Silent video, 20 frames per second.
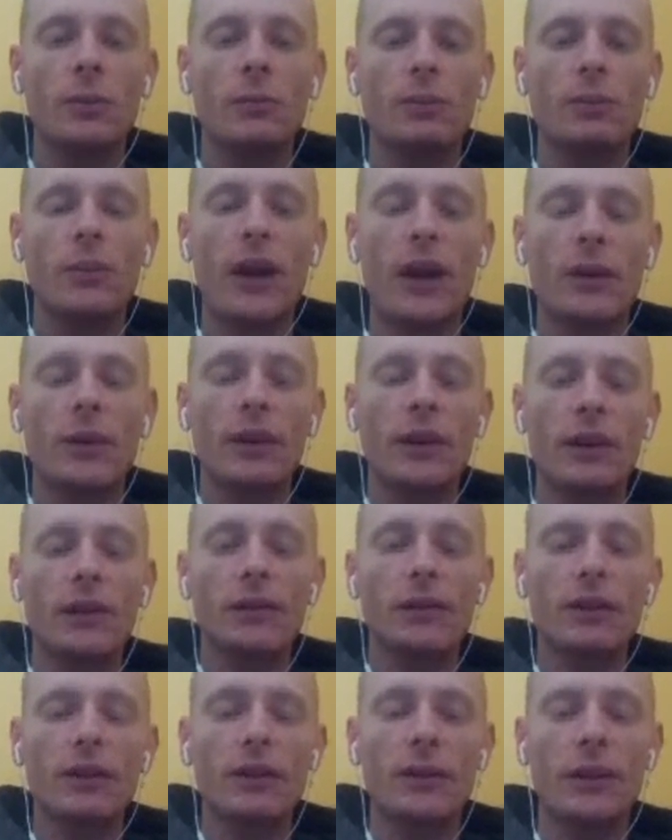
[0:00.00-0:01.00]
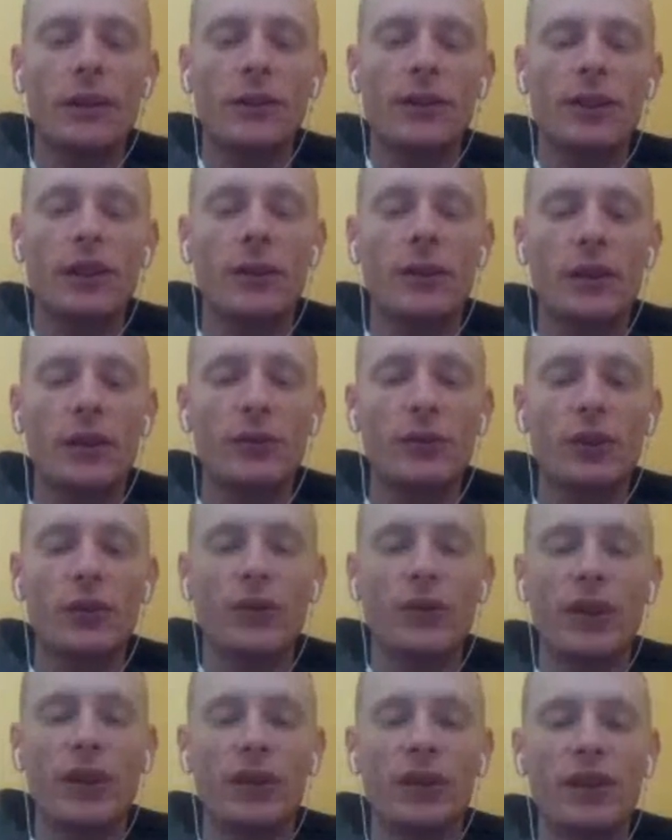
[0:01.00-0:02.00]
Back when I was, you know, years ago when I was first
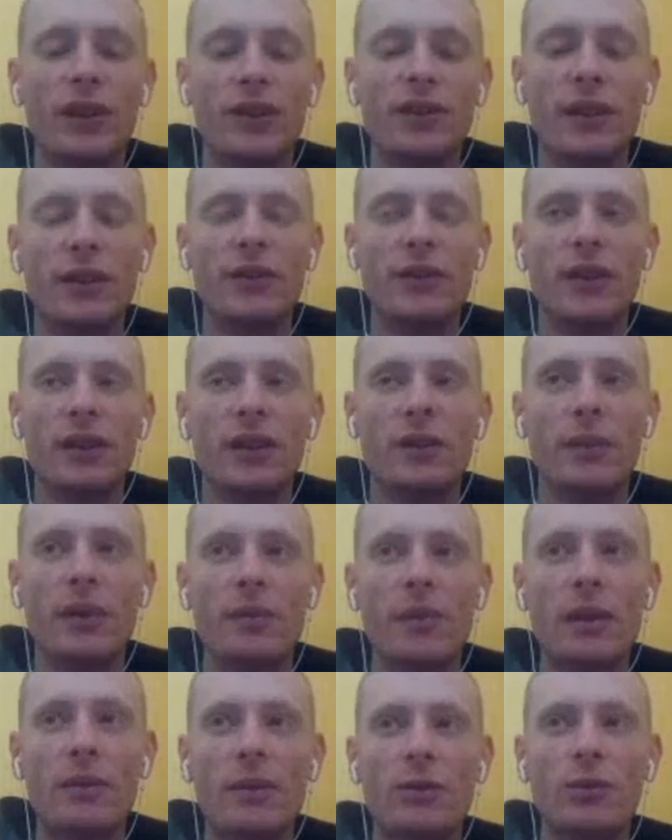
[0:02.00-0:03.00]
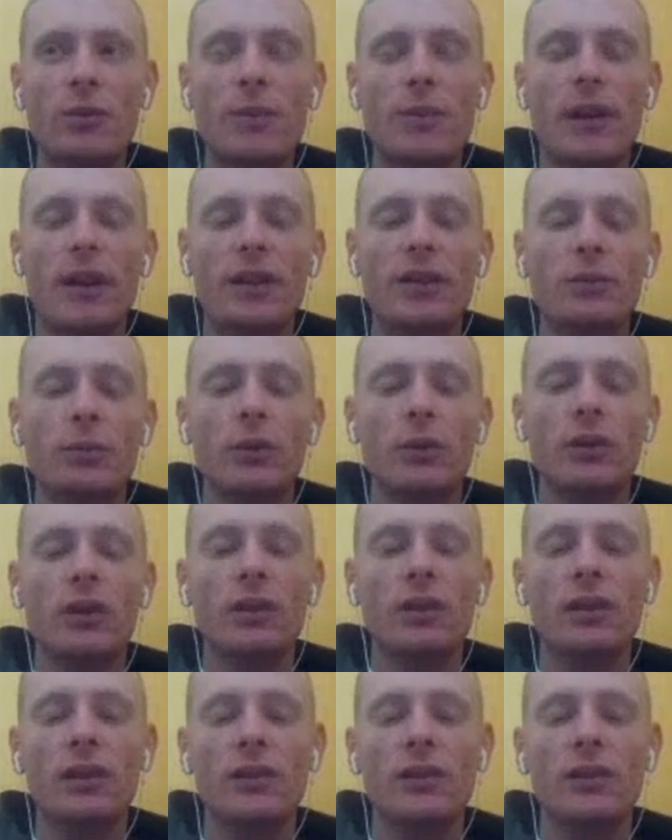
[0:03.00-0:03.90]
writing this, I was thinking maybe it would be possible.